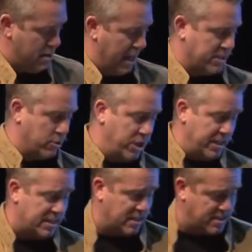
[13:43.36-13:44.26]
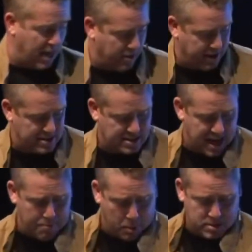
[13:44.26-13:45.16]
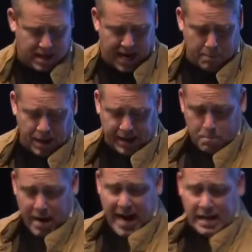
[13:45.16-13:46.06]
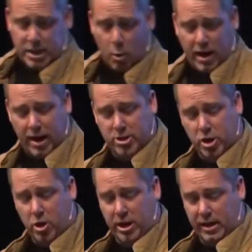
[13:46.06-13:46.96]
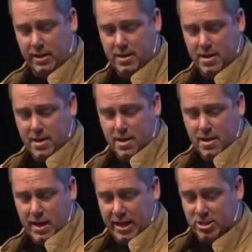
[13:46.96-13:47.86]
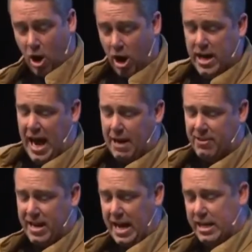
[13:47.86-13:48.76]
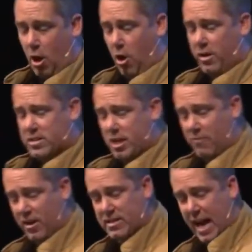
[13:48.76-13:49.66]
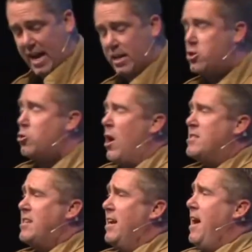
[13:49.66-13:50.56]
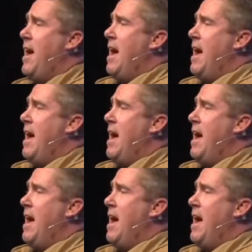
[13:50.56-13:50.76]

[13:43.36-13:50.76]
And so Jesus is telling his disciples, I'm like a man going on a journey. He's gone to heaven, and he called his servants and entrusted